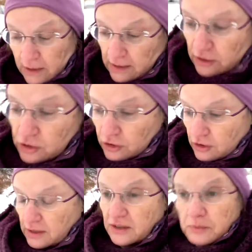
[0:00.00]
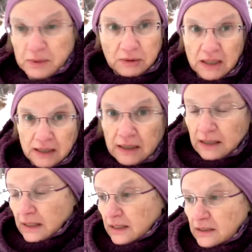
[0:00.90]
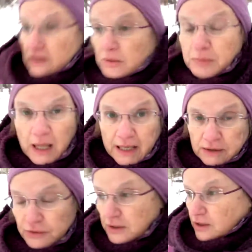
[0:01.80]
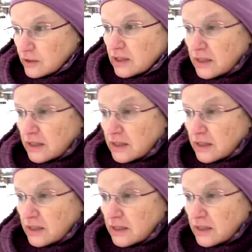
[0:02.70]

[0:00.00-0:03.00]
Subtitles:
that sugar that's been supplied for you.